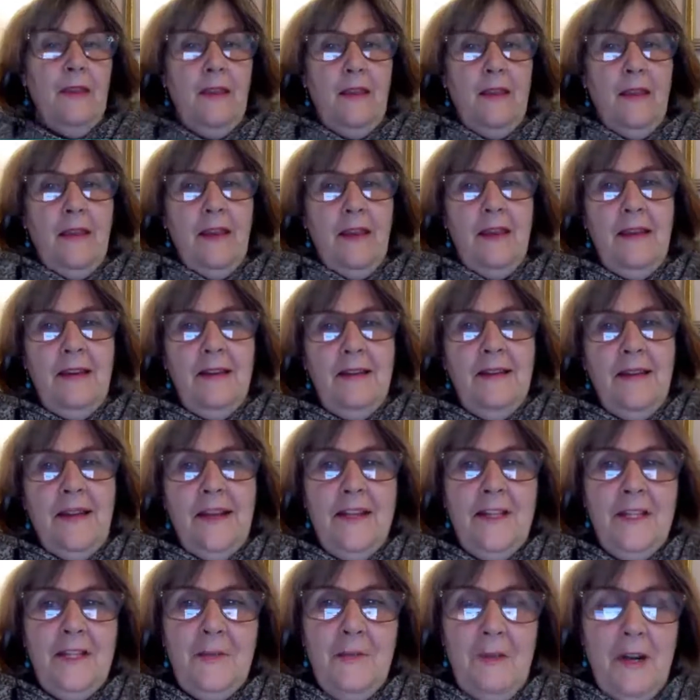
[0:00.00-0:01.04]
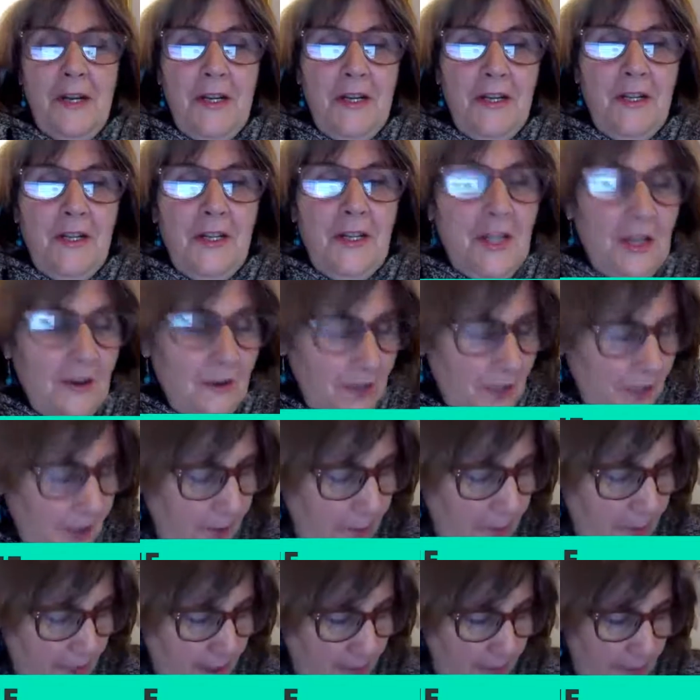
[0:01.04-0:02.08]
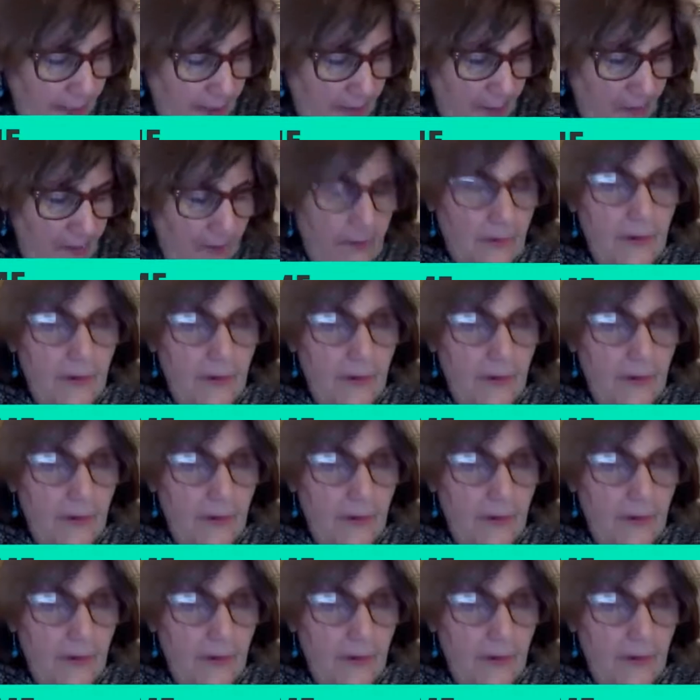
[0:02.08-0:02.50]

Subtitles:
And I just wanted to share a little bit about